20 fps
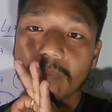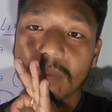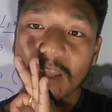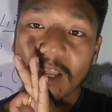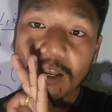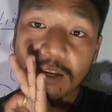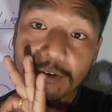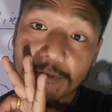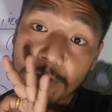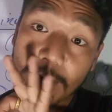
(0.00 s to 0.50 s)

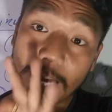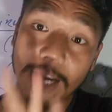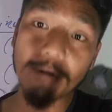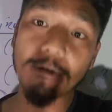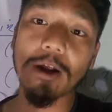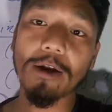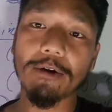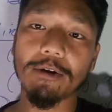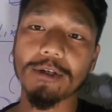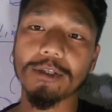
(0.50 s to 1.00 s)
try to
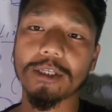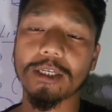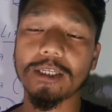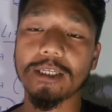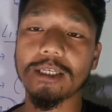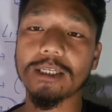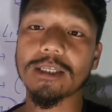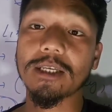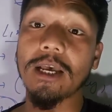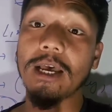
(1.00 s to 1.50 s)
understand this.
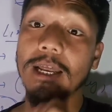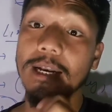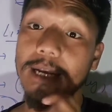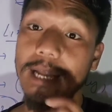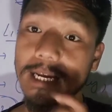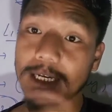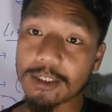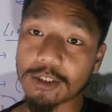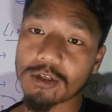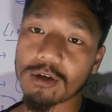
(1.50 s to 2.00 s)
Next
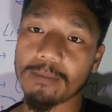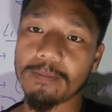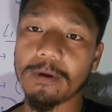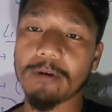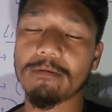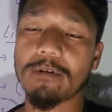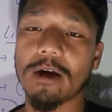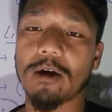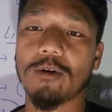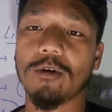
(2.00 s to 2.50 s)
topic we are
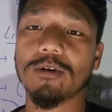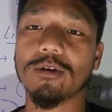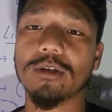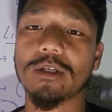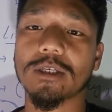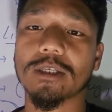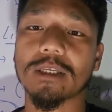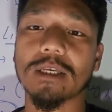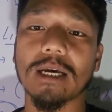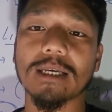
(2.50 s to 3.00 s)
going to
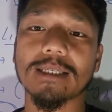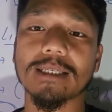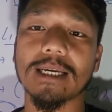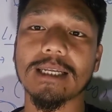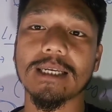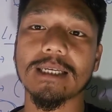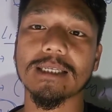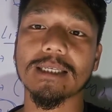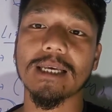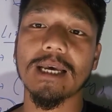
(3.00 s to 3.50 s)
discuss, that is
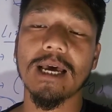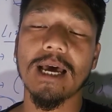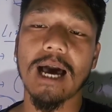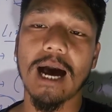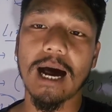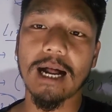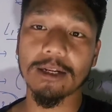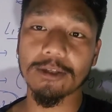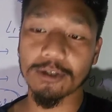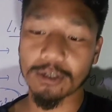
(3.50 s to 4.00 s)

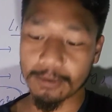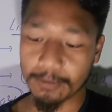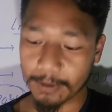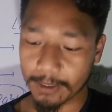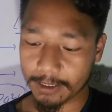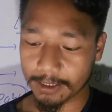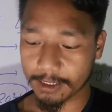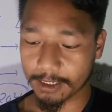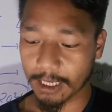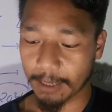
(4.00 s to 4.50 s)
algebraic
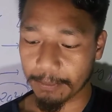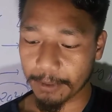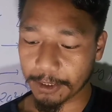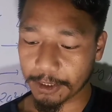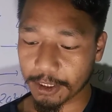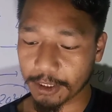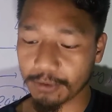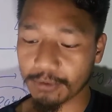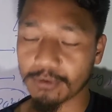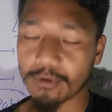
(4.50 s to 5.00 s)

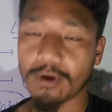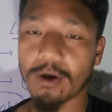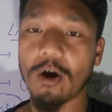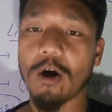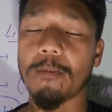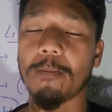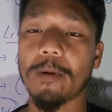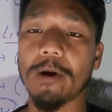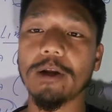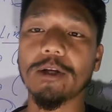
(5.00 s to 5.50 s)
summations,
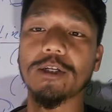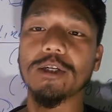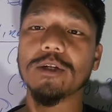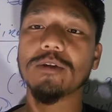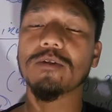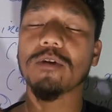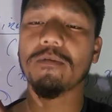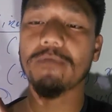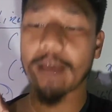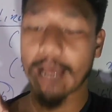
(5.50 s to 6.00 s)
operations of
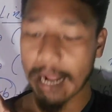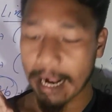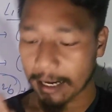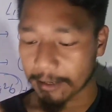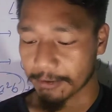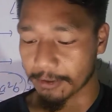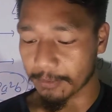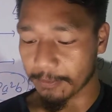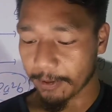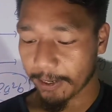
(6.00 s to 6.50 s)
the
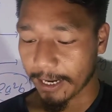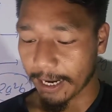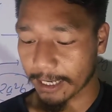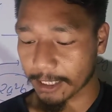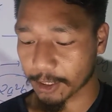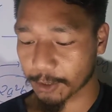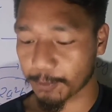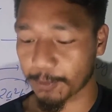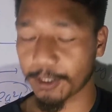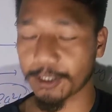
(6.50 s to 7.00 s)
algebraic
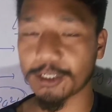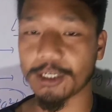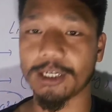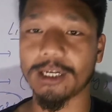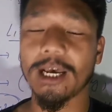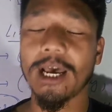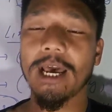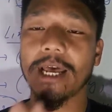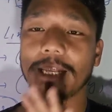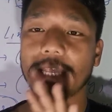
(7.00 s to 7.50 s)
expression.
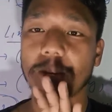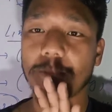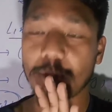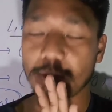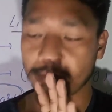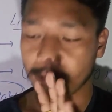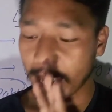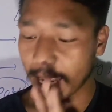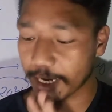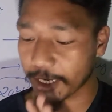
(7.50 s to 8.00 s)
That means
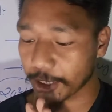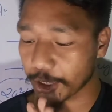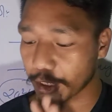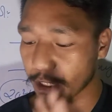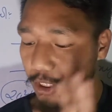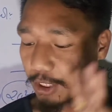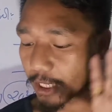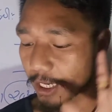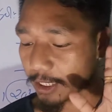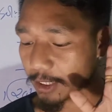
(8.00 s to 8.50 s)
addition
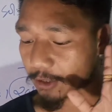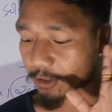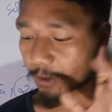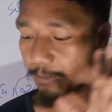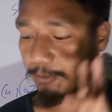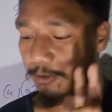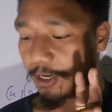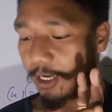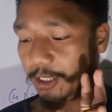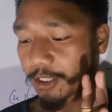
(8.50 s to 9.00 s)
and
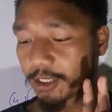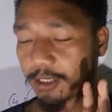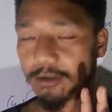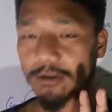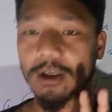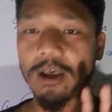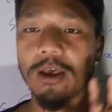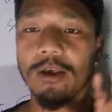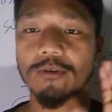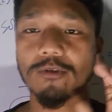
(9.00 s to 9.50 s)
subtraction.
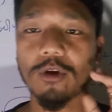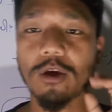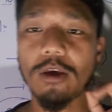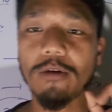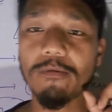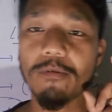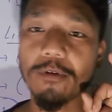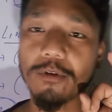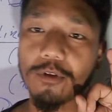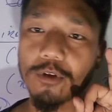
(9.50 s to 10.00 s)
So if you
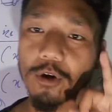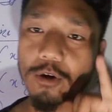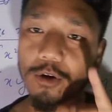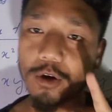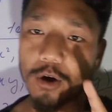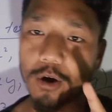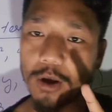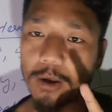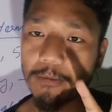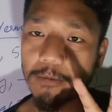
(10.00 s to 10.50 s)
don't know,
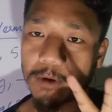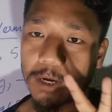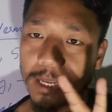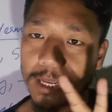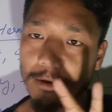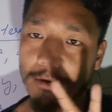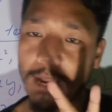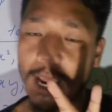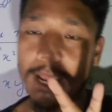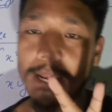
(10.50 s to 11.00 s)
if you cannot
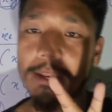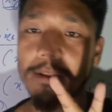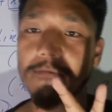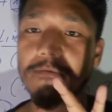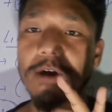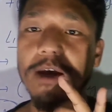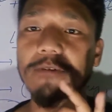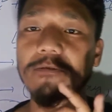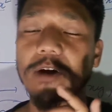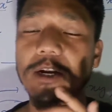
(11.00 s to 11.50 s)
identify
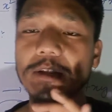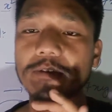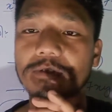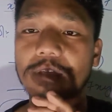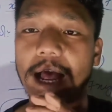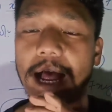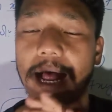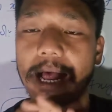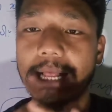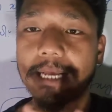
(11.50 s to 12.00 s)
what is
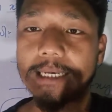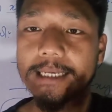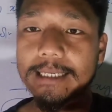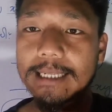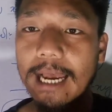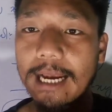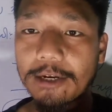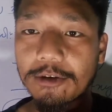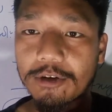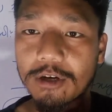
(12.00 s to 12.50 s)
like
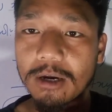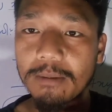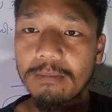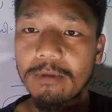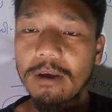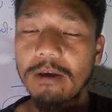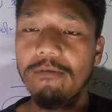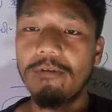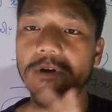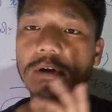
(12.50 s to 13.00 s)
term, if
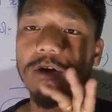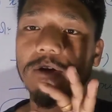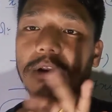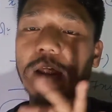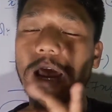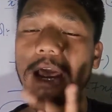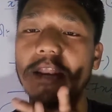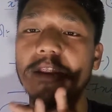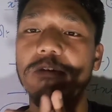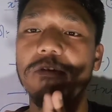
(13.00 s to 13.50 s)
you cannot
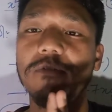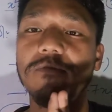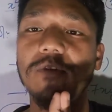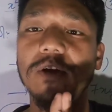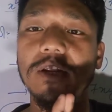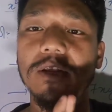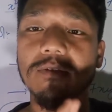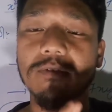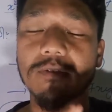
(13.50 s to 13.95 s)
identify what is